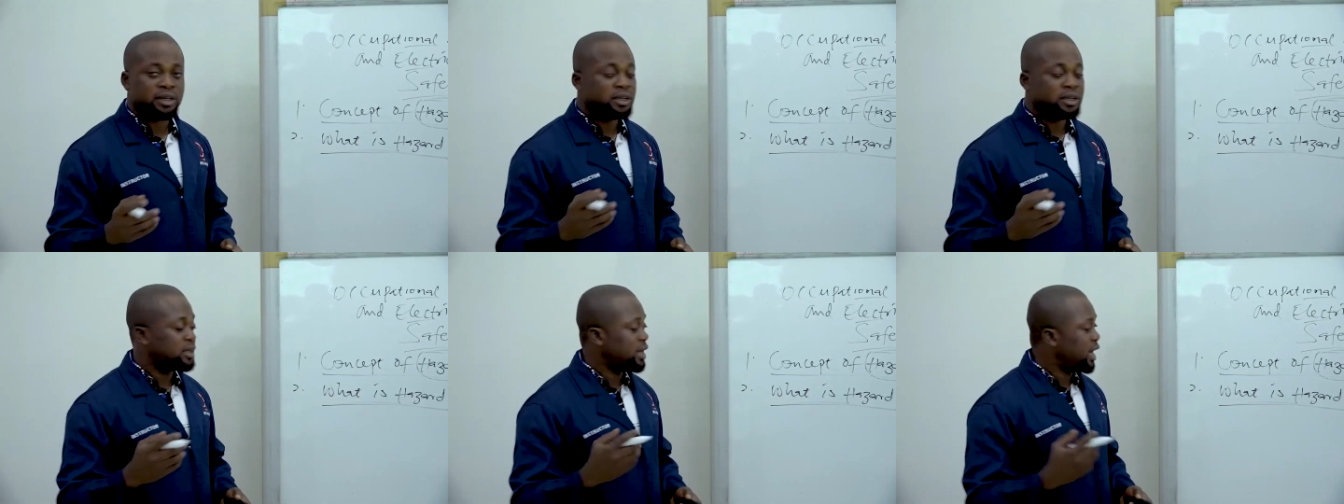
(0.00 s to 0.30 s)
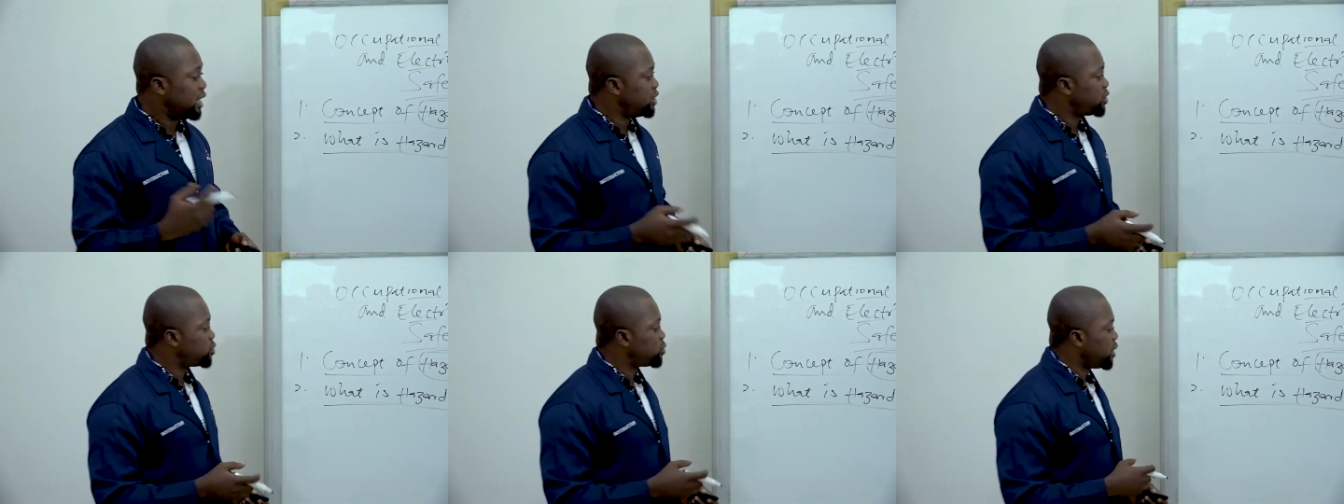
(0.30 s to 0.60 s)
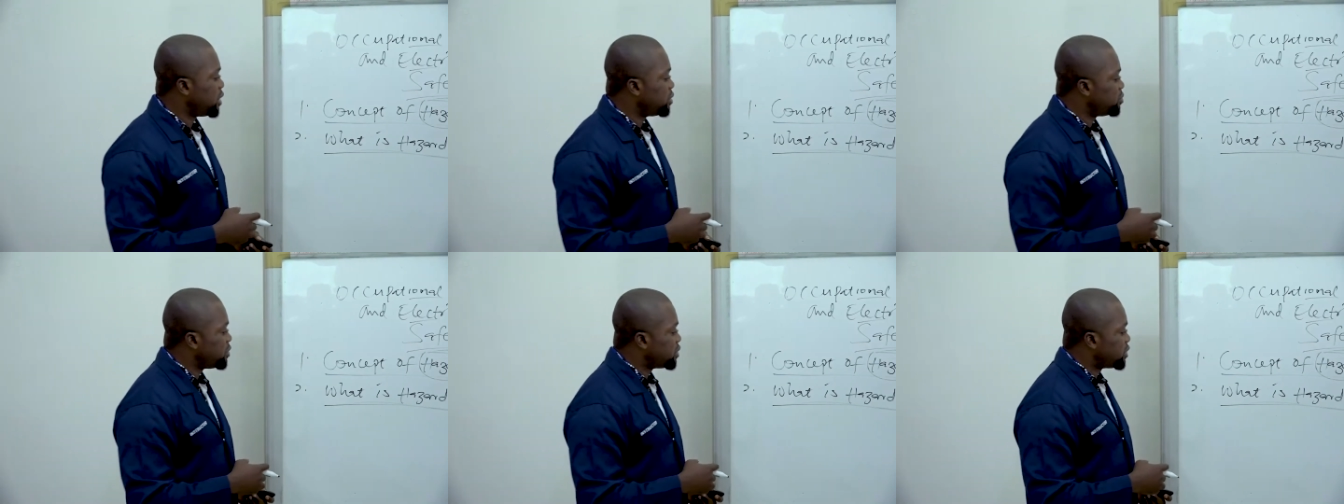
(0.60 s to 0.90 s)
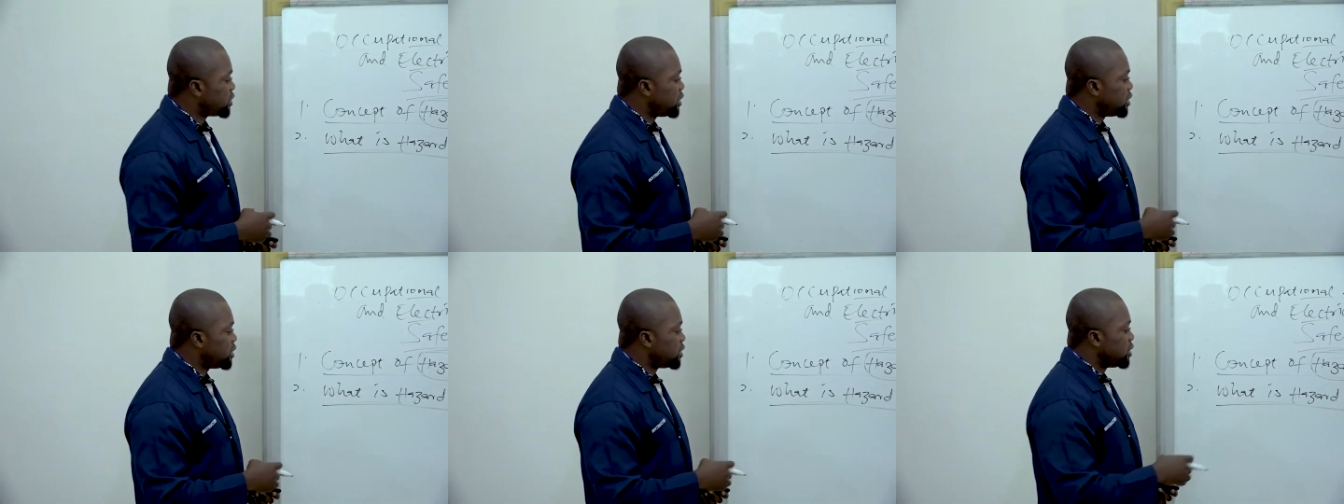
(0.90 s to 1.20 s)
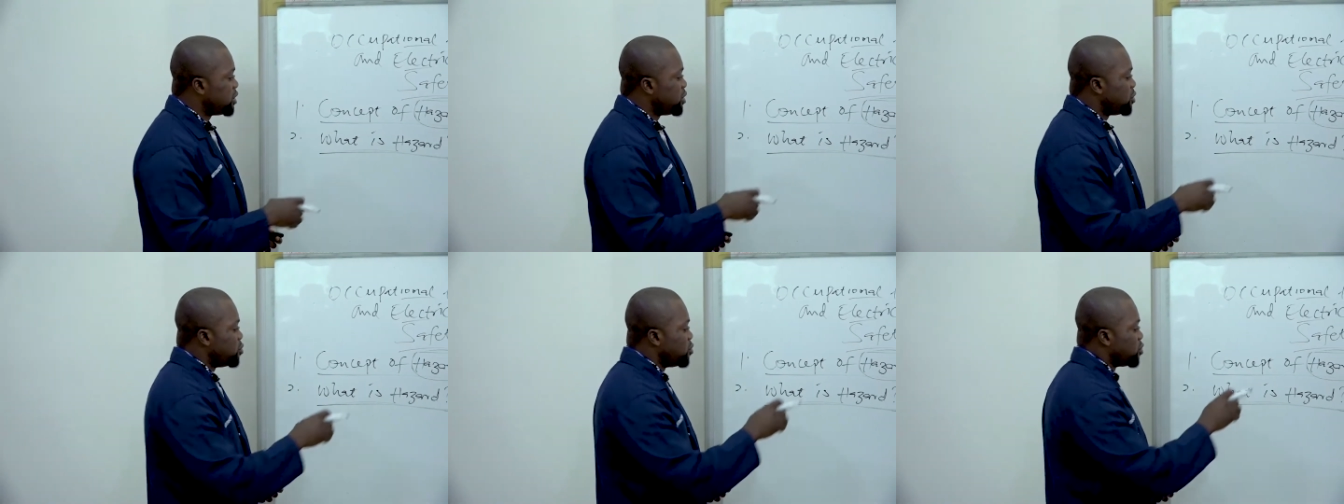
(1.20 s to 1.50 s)
That is why we say
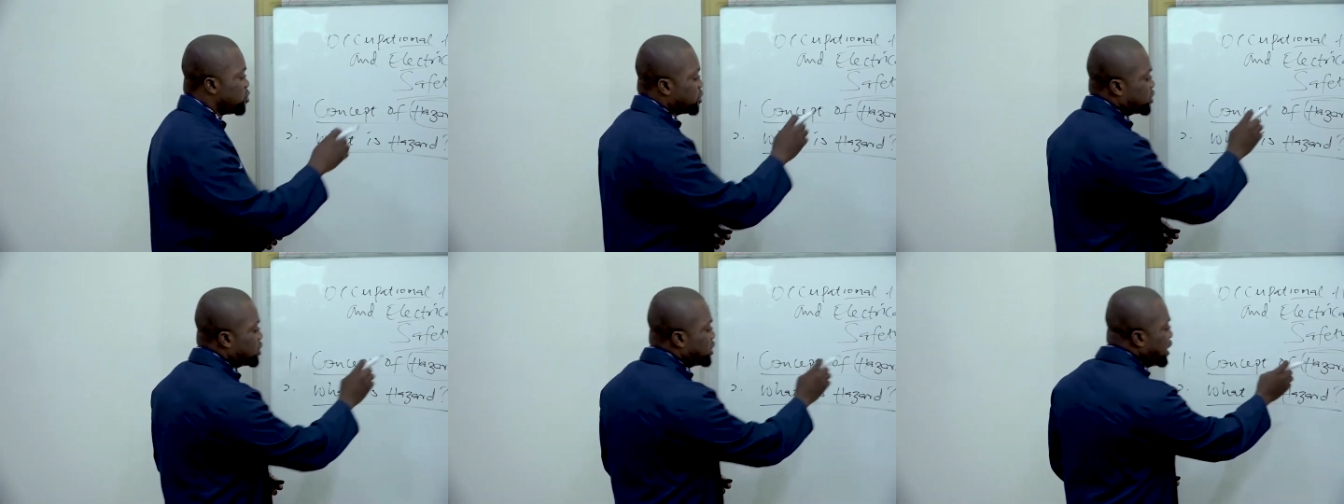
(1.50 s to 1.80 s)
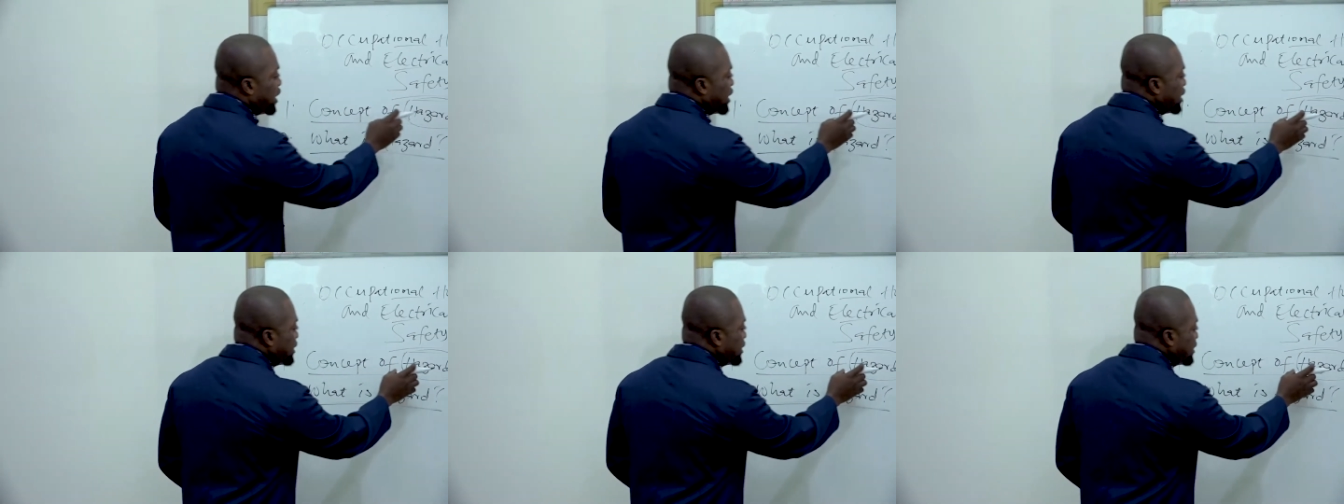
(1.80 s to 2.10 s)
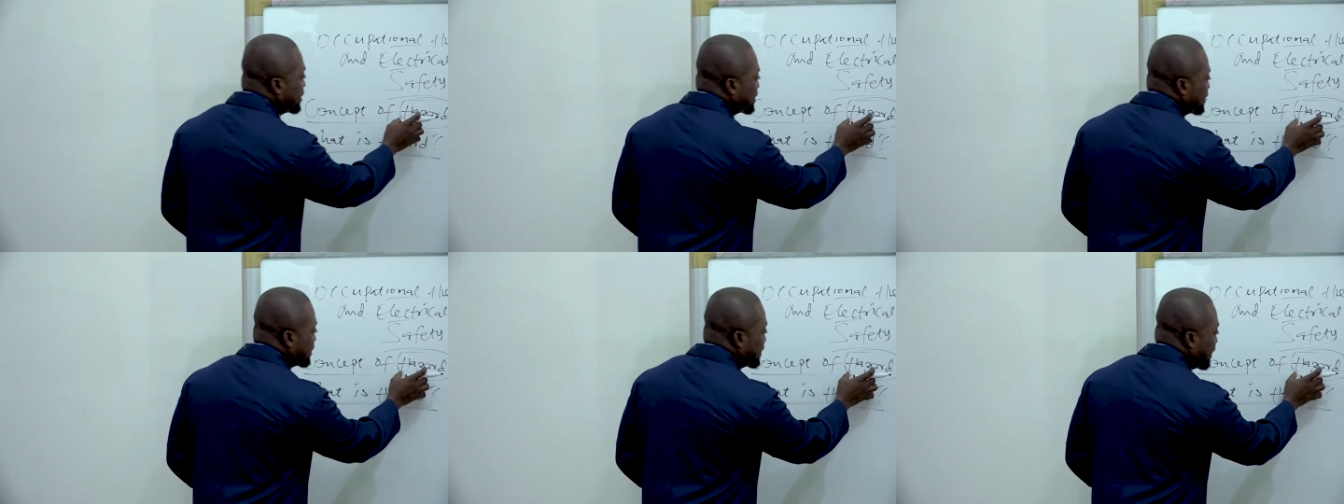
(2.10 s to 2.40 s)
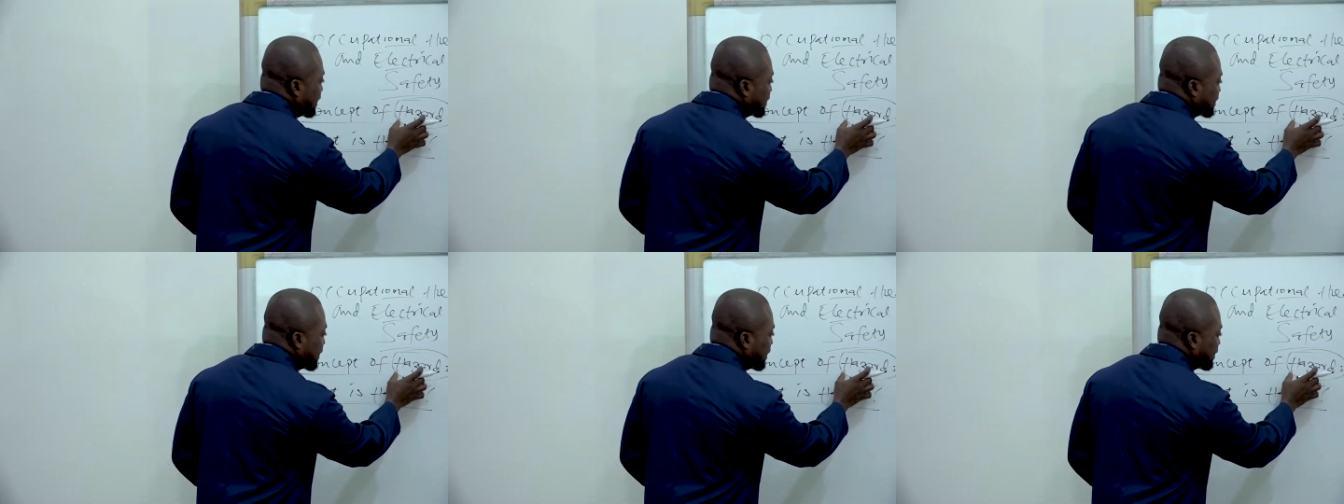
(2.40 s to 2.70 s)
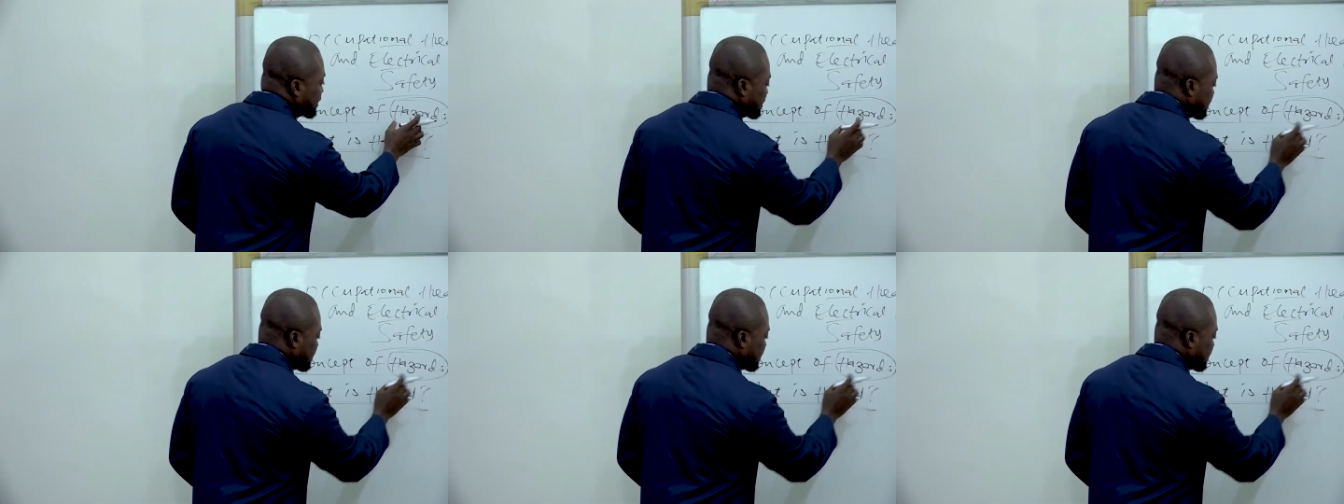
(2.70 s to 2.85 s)
we consider this an hazard.